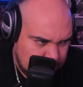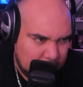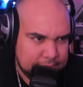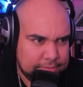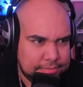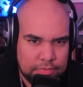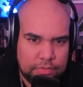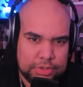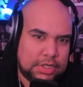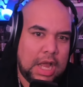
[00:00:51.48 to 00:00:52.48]
yeah,
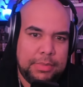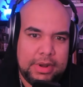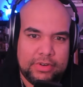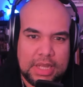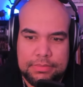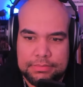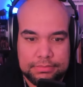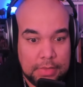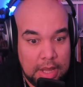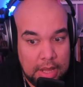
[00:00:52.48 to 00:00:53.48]
we're just gonna hop in every time.
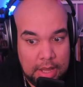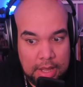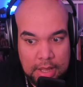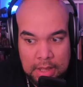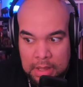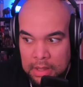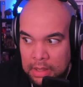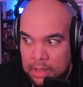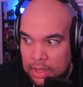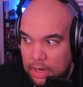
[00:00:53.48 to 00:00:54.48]

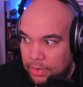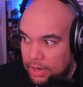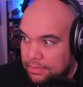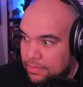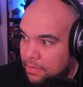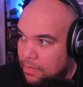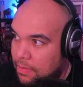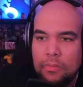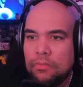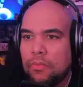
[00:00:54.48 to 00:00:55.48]
Here we go.
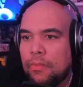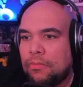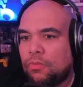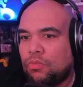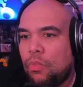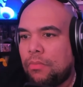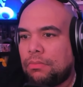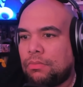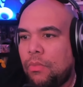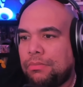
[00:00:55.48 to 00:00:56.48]
Hospitals
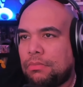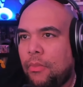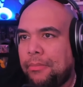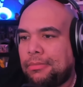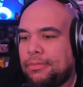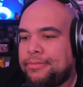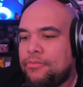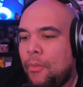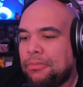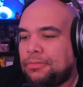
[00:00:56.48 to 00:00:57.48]
more
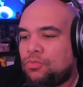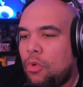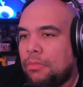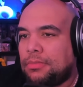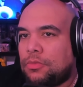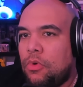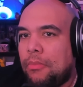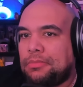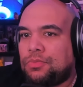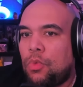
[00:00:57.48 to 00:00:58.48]
precisely the
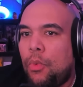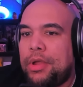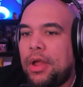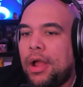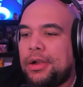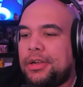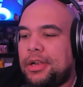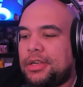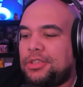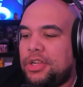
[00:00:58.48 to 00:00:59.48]
surgical wing. We are going
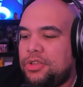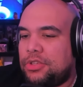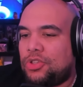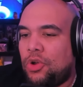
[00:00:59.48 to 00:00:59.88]
to continue the